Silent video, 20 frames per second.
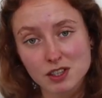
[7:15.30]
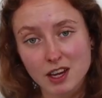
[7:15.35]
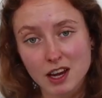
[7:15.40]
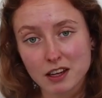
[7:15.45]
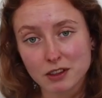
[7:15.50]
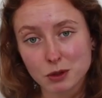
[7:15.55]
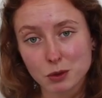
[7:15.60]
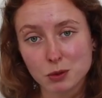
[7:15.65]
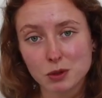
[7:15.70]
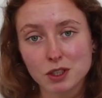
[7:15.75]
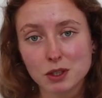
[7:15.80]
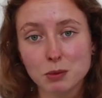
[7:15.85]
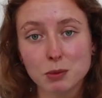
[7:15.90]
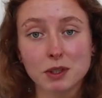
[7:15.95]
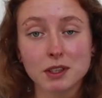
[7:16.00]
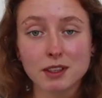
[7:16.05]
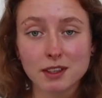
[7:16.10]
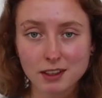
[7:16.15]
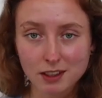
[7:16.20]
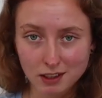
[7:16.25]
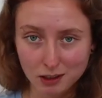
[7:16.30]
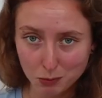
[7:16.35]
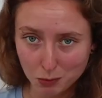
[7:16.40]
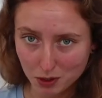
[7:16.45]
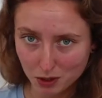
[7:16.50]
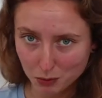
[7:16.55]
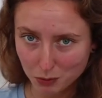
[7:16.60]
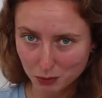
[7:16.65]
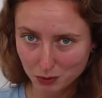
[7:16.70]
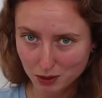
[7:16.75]
this category with
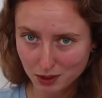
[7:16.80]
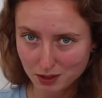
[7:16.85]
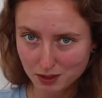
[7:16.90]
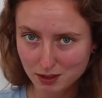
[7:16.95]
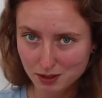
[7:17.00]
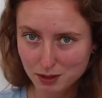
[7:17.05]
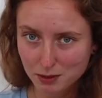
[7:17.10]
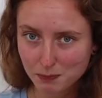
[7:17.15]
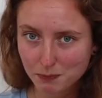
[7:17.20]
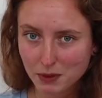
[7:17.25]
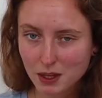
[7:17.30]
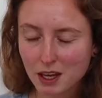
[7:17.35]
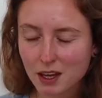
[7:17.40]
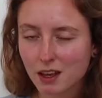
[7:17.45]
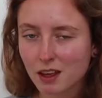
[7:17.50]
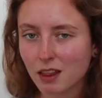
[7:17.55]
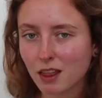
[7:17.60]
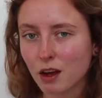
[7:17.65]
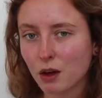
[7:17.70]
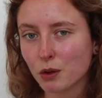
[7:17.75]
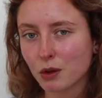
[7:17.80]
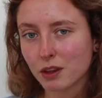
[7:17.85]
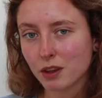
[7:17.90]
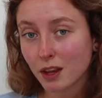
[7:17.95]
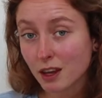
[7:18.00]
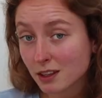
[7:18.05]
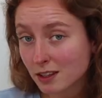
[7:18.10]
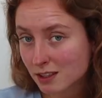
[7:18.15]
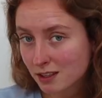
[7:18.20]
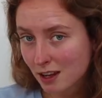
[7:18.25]
quinoa cookies. Now the
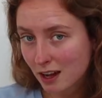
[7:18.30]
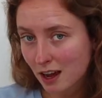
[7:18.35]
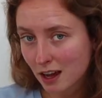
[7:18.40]
next